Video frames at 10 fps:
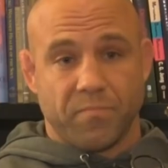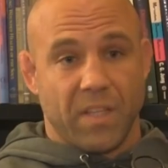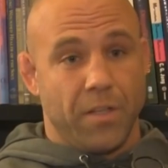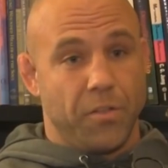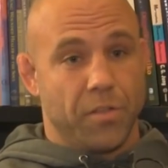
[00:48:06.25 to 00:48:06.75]

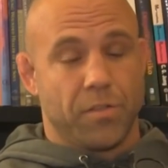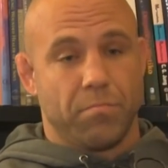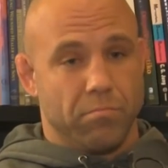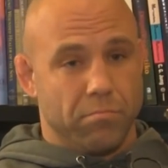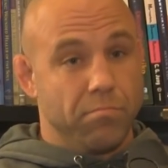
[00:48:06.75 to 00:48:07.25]
it just
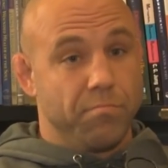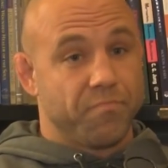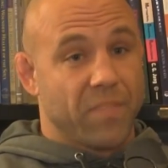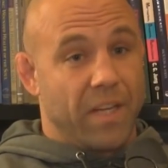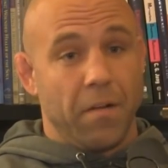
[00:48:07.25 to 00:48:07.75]

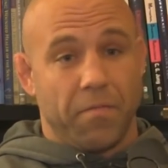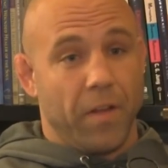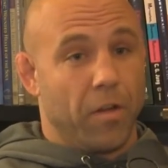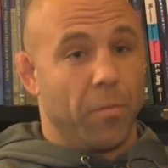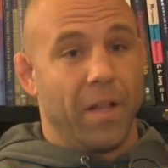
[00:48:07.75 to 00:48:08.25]
kind of
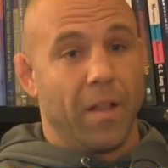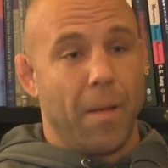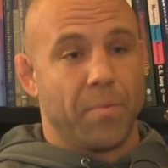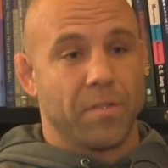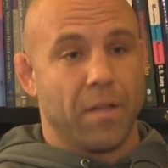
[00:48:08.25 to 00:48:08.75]
fell into my
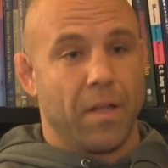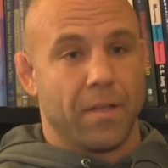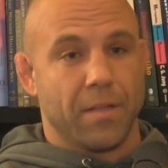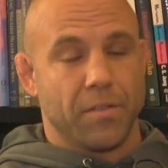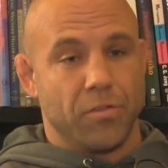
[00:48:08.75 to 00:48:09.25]
lap, as a lot of
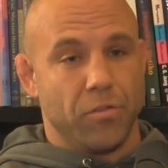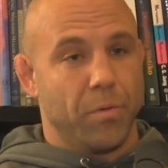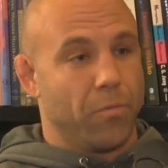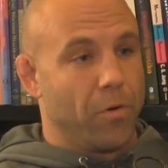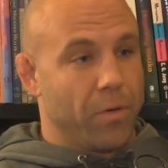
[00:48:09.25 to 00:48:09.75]
things do.
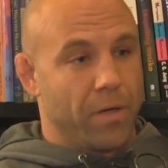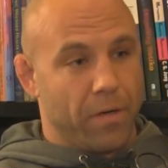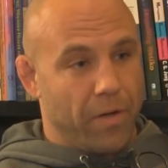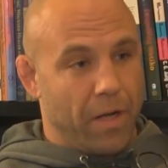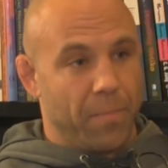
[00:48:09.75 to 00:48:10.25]
But Rogan
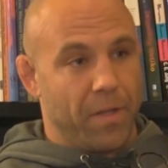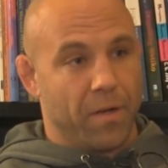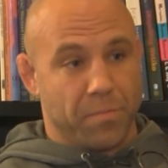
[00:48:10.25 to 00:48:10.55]
invited me on